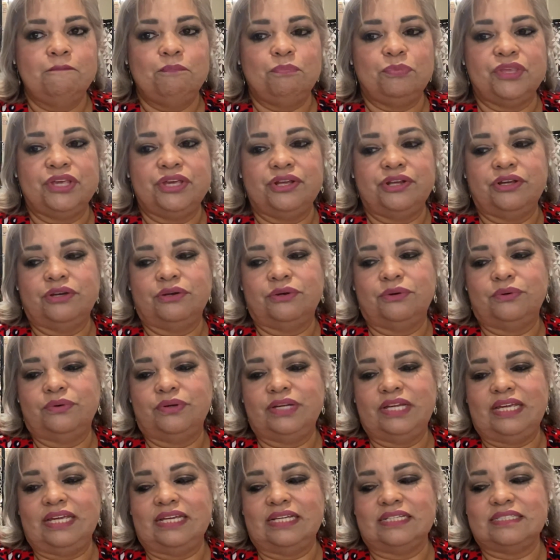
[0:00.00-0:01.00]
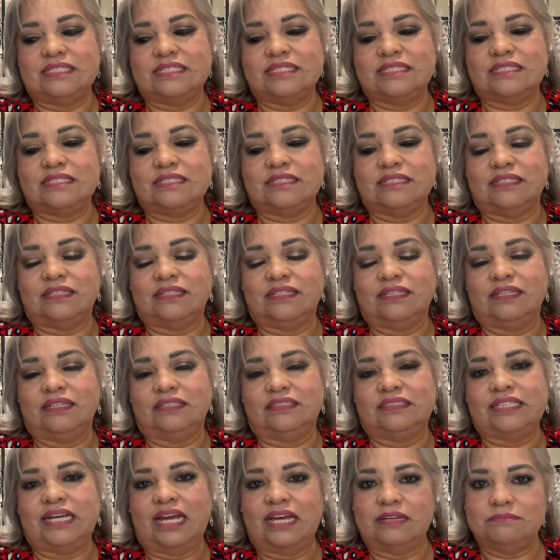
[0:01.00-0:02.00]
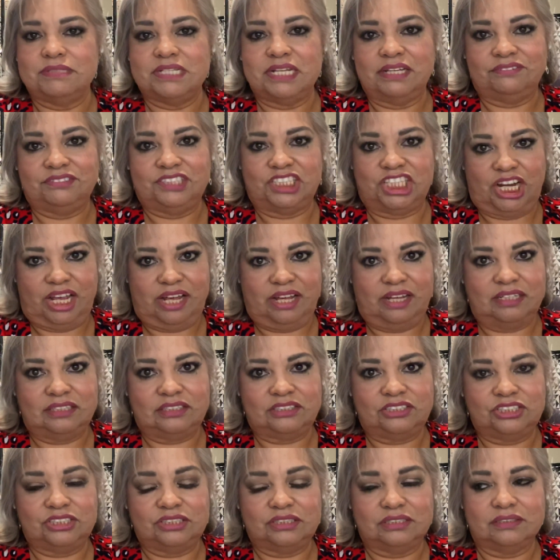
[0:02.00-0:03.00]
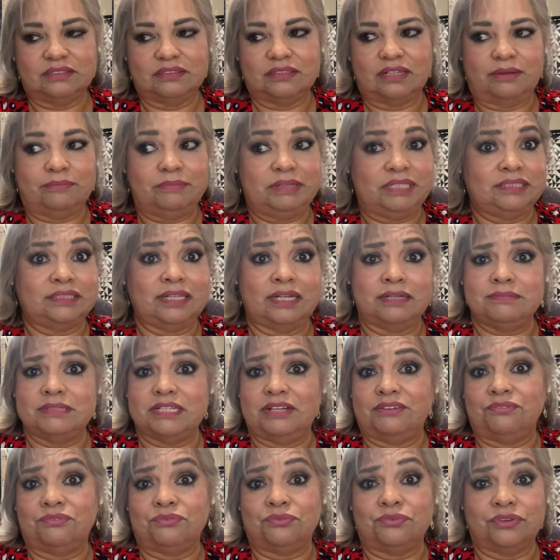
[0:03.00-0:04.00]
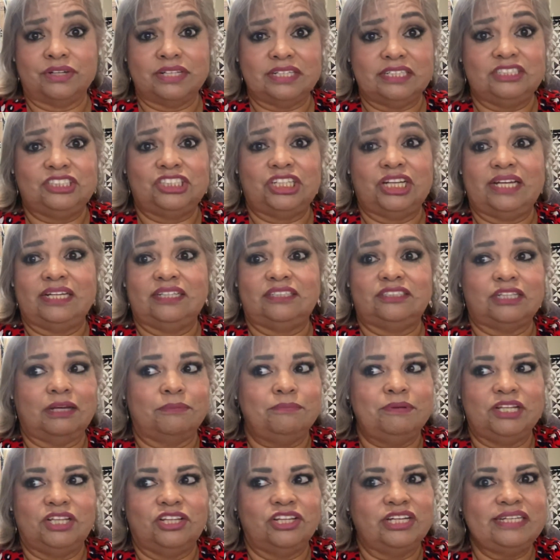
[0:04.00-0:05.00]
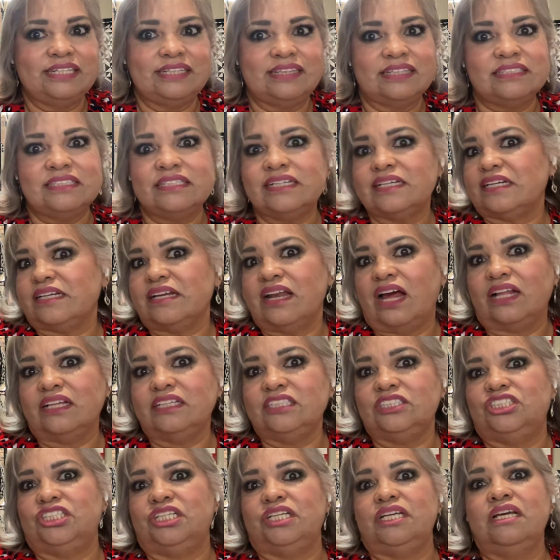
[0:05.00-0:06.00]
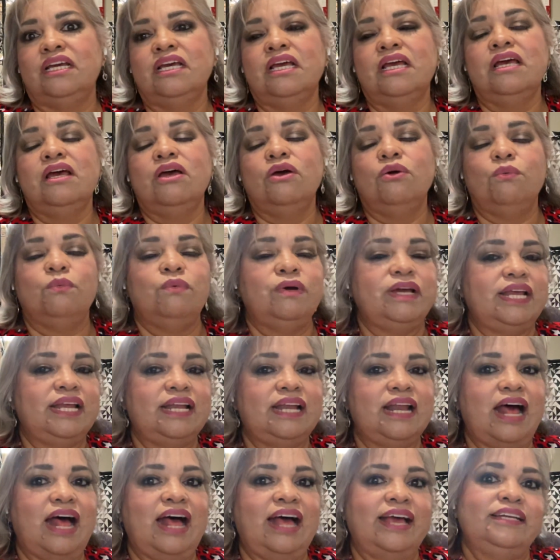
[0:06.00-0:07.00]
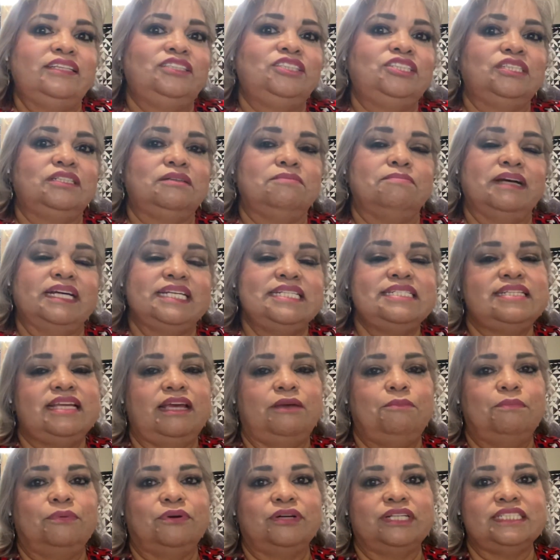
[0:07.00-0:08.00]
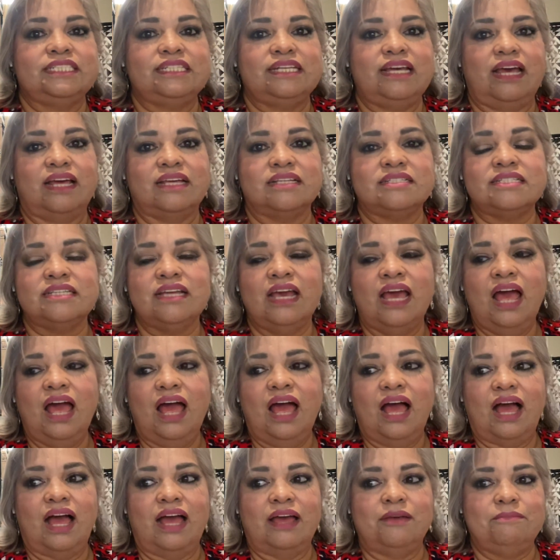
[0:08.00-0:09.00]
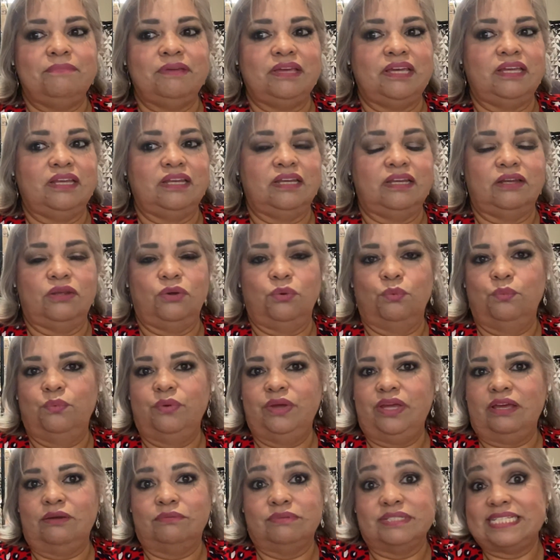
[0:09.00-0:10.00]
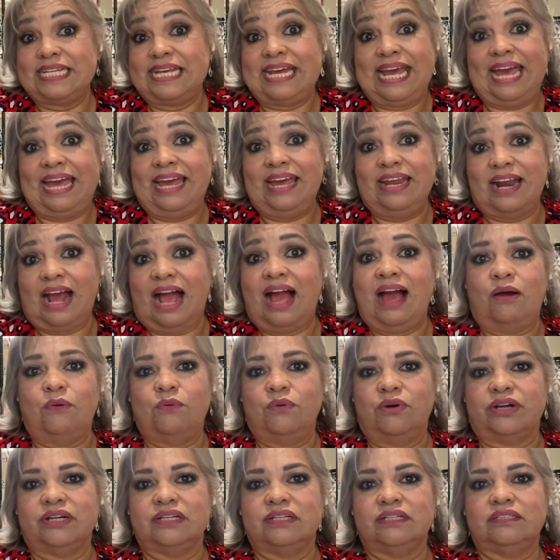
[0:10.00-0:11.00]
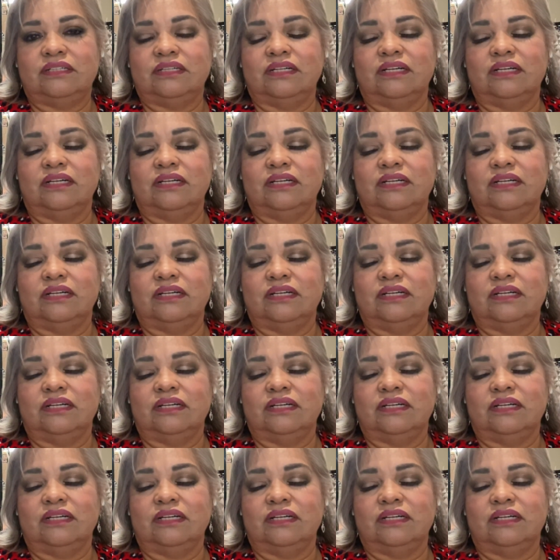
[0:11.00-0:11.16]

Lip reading: You know, it's times have changed. I mean, times have really changed. I mean, look at the technology. When I took my state board test, I mean, it was an 8-hour,